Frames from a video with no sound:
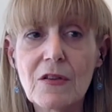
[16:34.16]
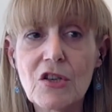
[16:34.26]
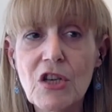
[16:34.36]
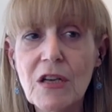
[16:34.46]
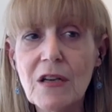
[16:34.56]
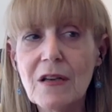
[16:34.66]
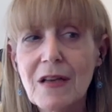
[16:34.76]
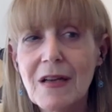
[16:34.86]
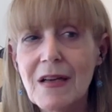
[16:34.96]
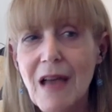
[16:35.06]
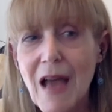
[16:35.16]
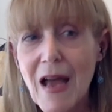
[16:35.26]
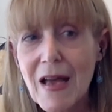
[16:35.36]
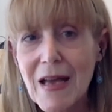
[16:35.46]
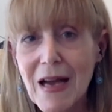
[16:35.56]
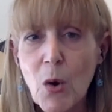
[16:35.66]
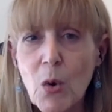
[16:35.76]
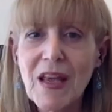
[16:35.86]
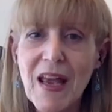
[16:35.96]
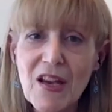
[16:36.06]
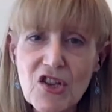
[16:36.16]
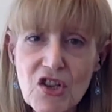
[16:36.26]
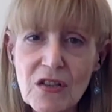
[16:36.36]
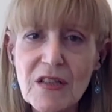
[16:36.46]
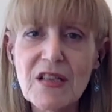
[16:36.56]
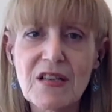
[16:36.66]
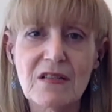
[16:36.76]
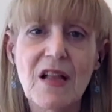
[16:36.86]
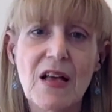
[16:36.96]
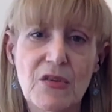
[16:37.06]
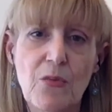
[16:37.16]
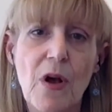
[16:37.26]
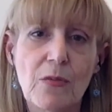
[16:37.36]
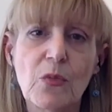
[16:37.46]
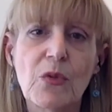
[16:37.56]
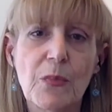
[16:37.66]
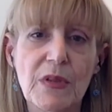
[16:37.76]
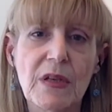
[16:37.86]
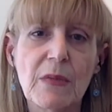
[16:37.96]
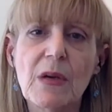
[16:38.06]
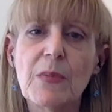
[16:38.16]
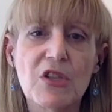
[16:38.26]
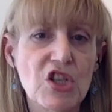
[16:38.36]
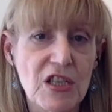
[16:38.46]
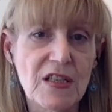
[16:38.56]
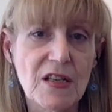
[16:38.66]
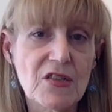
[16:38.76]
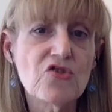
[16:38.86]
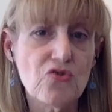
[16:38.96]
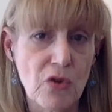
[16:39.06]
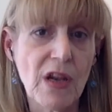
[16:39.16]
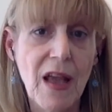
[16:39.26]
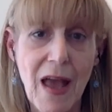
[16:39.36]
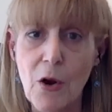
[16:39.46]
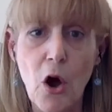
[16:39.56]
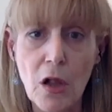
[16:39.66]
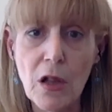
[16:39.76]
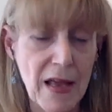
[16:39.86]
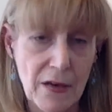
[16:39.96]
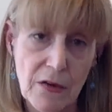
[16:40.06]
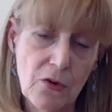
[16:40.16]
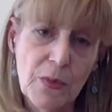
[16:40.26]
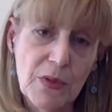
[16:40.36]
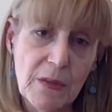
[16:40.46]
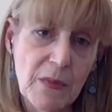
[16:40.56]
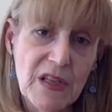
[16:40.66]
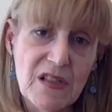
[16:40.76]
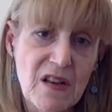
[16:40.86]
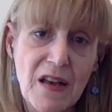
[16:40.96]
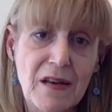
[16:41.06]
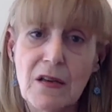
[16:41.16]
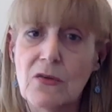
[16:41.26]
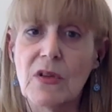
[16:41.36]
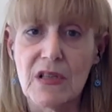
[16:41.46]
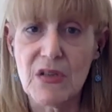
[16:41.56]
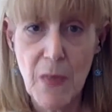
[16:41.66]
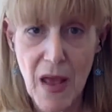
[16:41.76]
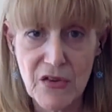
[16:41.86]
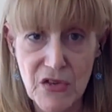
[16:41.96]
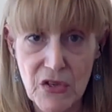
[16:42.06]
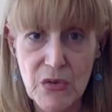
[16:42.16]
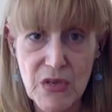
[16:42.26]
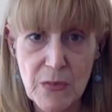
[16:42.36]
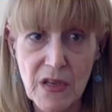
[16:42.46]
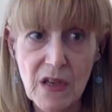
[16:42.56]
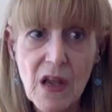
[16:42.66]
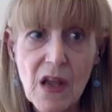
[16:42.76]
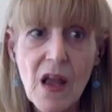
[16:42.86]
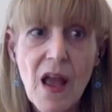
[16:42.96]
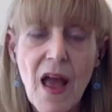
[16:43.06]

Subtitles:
she occasionally still has a problem with bulimia, but she doesn't drink at all, and her bulimia is not nearly as bad as it used to be.